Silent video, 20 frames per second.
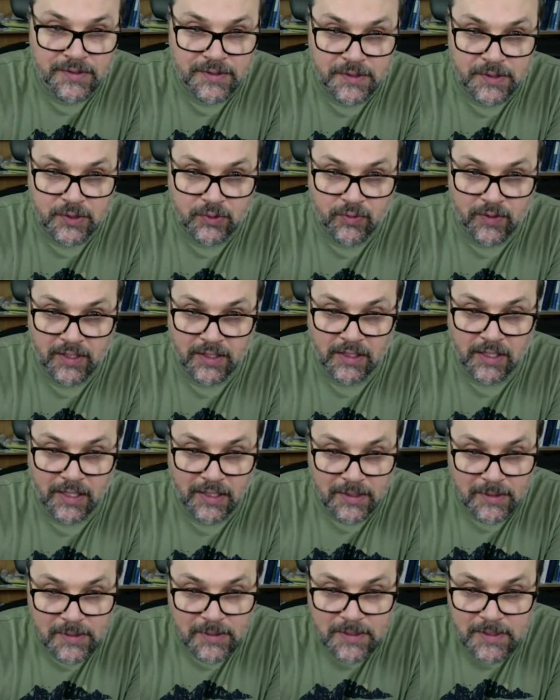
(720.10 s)
a straight
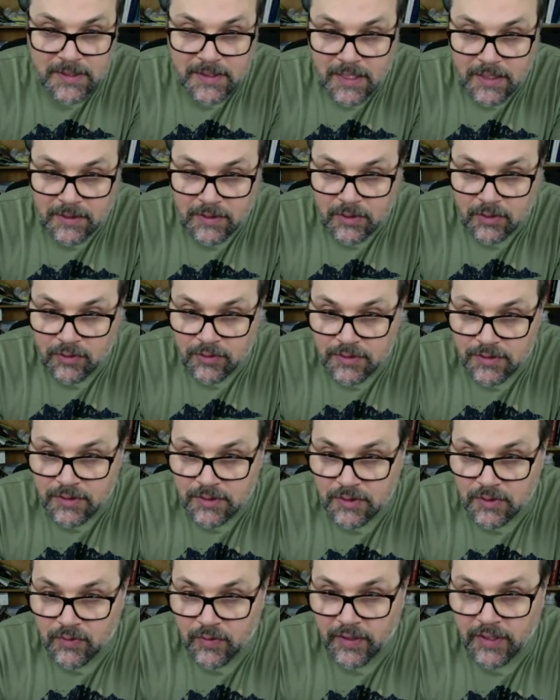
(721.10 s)
line, the center is a
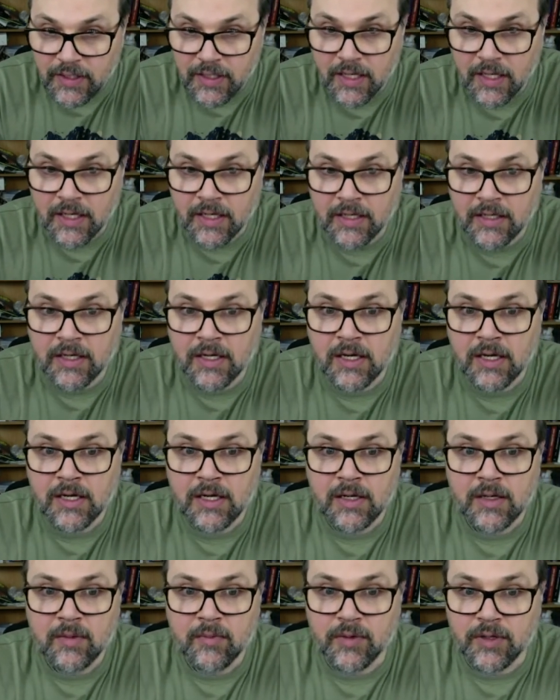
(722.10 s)
straight line,
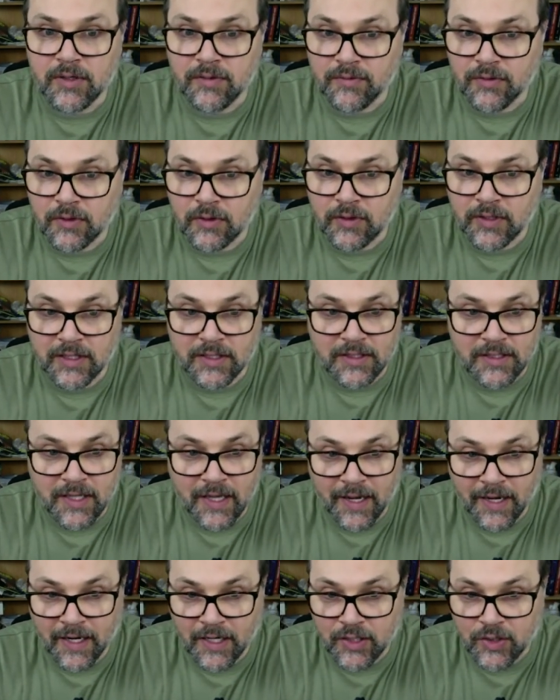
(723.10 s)
but if you look at the
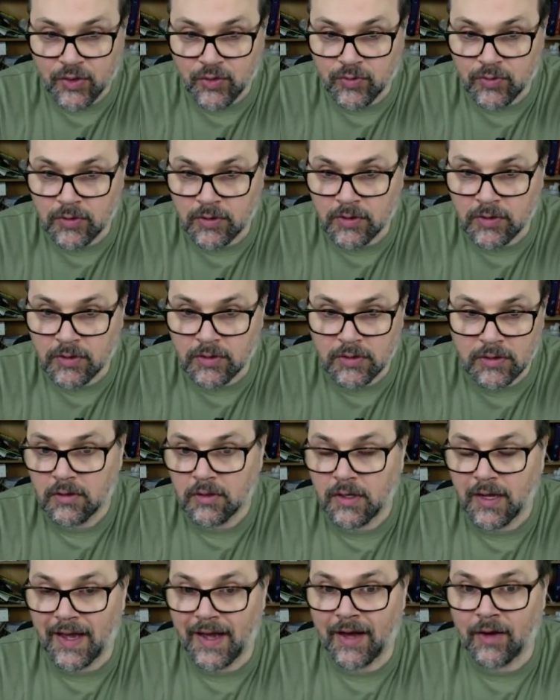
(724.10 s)
actual
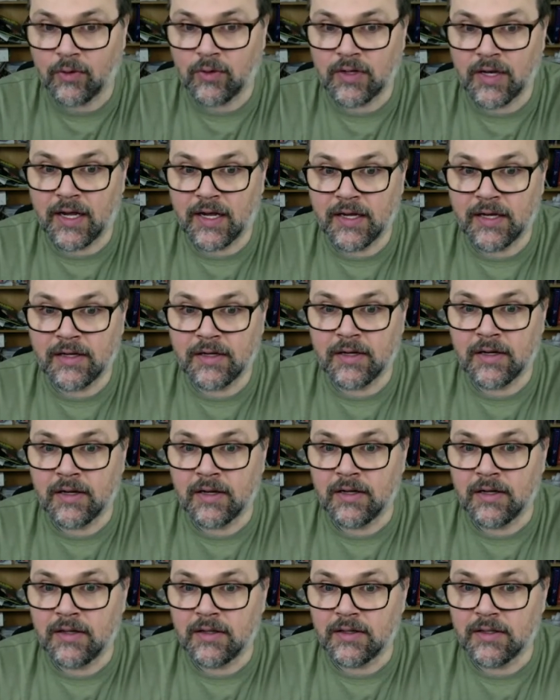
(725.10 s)
outline,
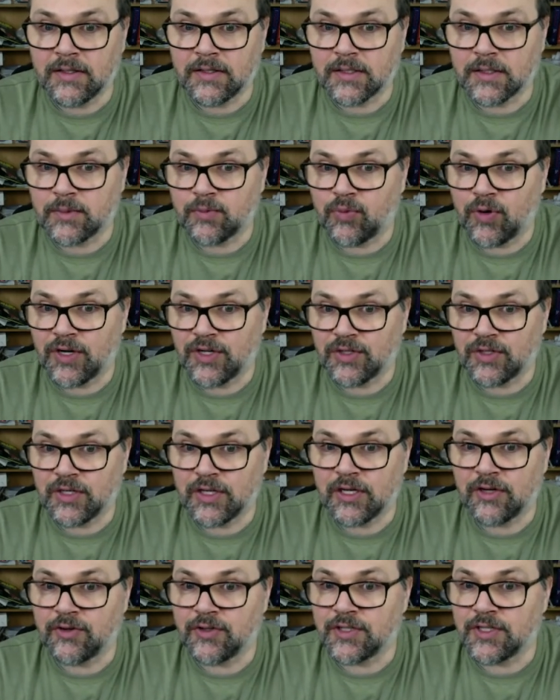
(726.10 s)
this expression
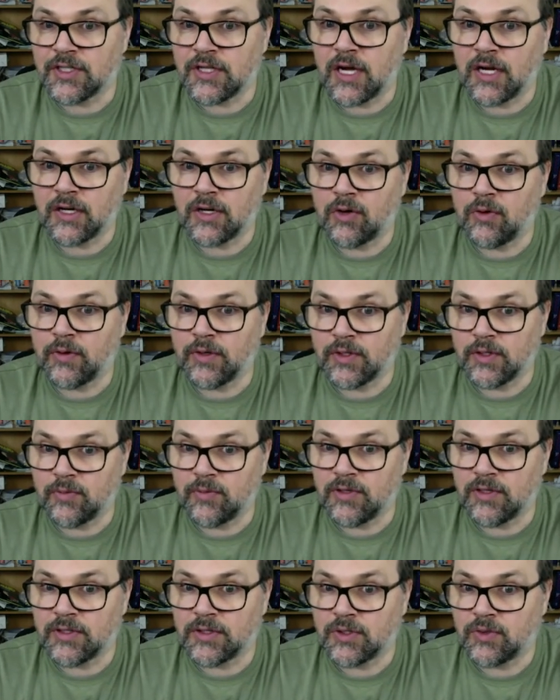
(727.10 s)
here is not going to
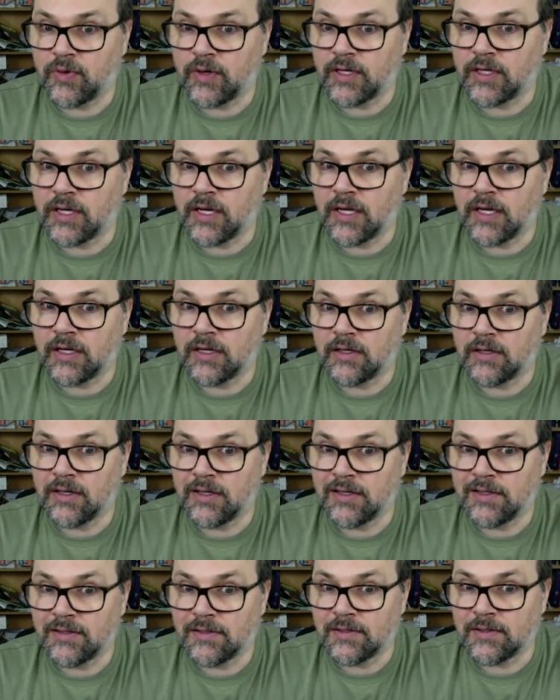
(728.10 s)
be a straight line.
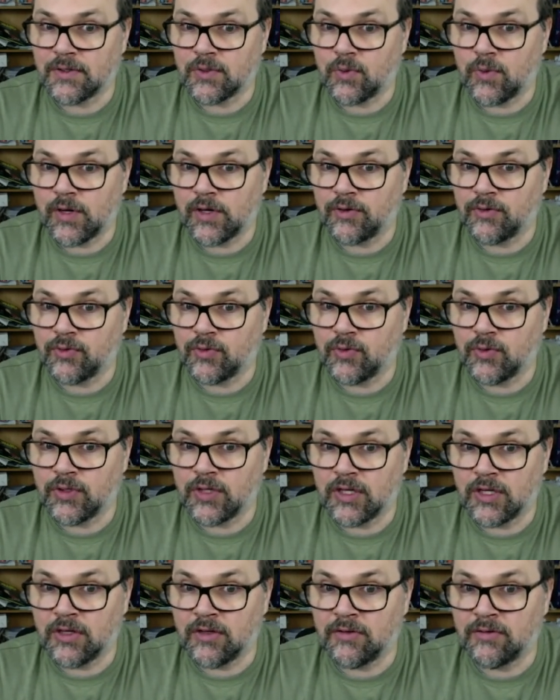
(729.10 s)
It's the square root
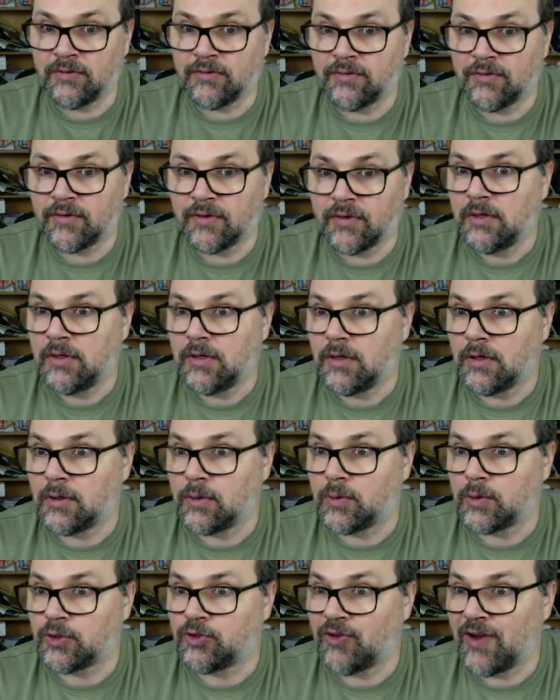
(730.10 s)
of
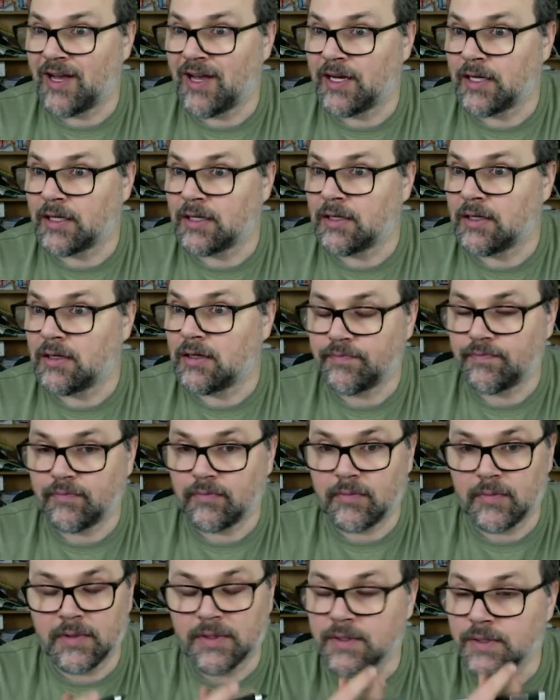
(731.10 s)
quadratic.
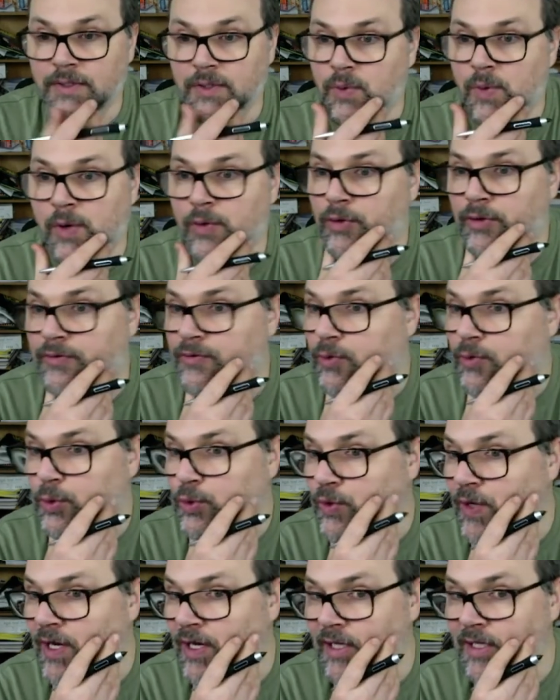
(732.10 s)
And the square root of
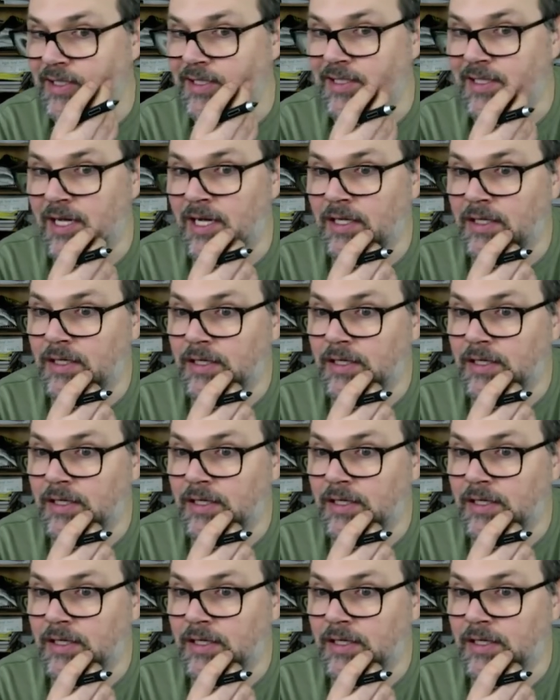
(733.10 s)
quadratic is not